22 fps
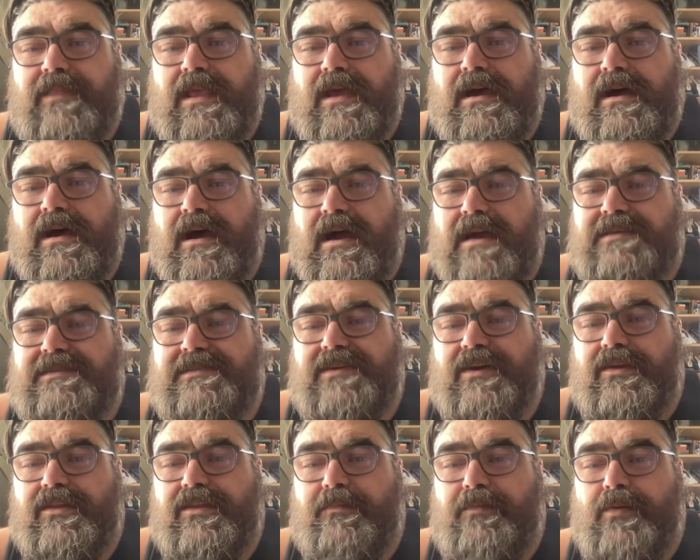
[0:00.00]
Uh, I
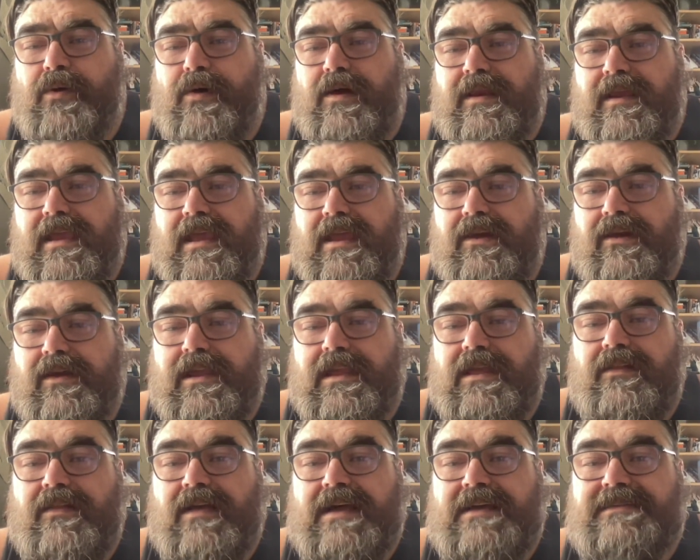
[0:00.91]
started the Poetic Anarchy
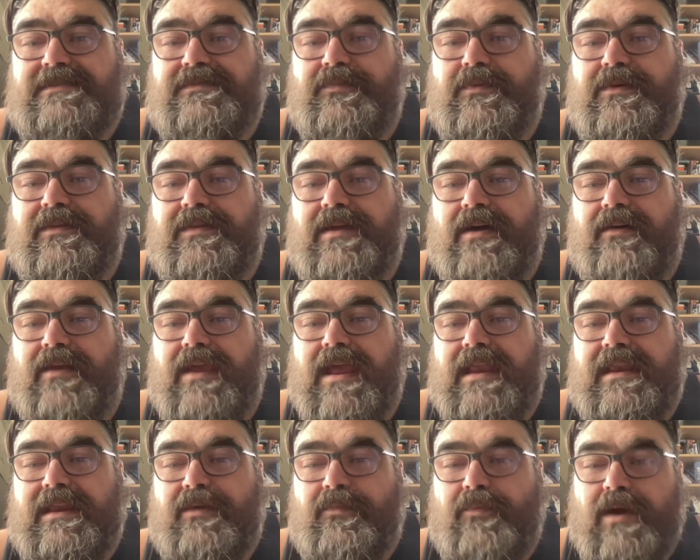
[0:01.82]
class without
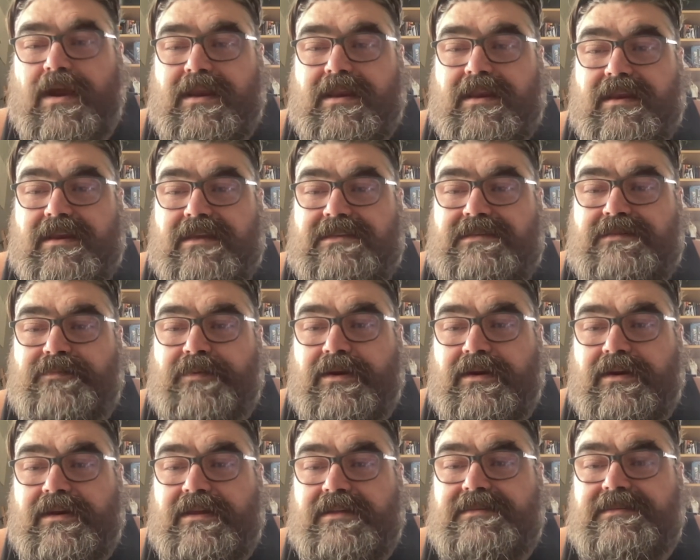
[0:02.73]
any writing
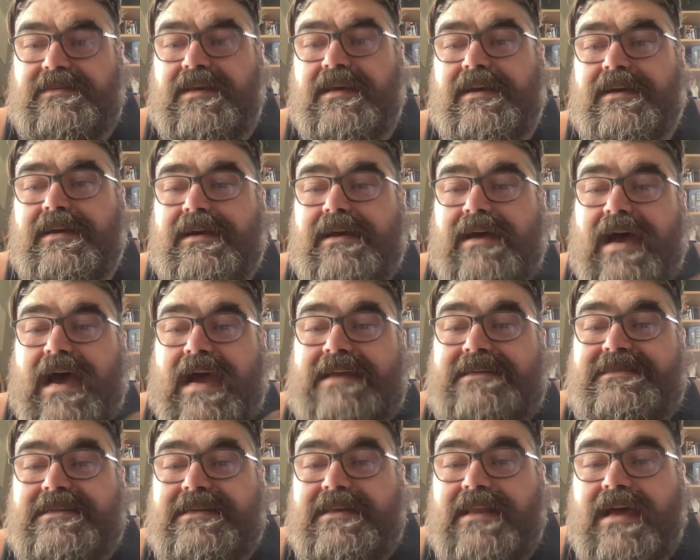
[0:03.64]
experience. I
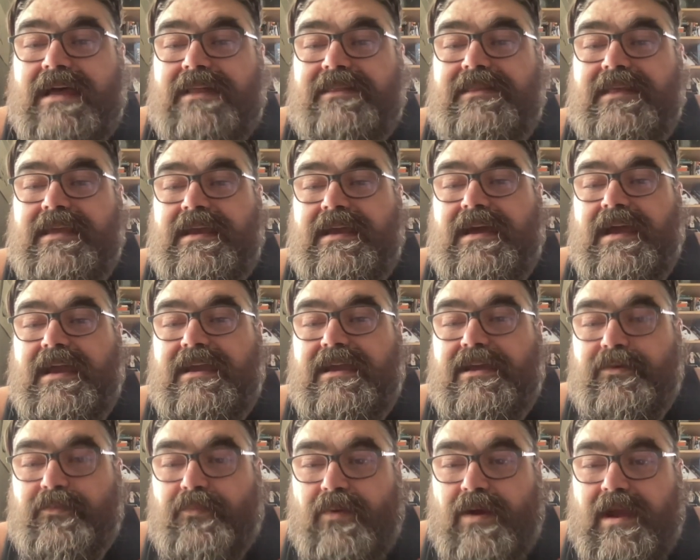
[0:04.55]
did not think I
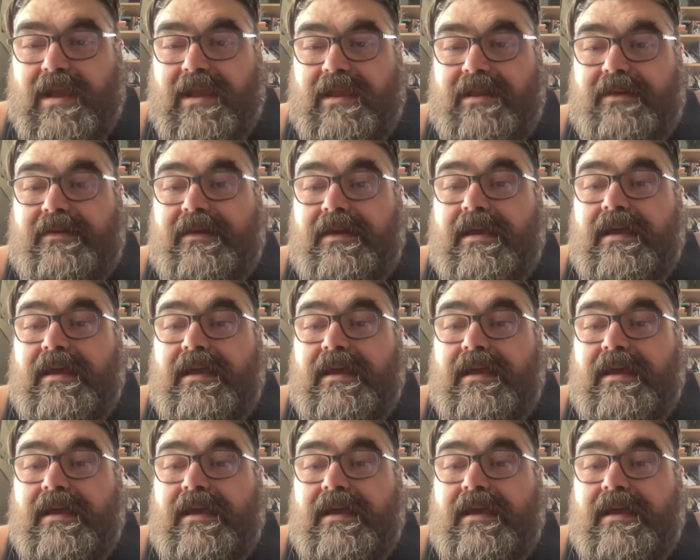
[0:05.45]
could write.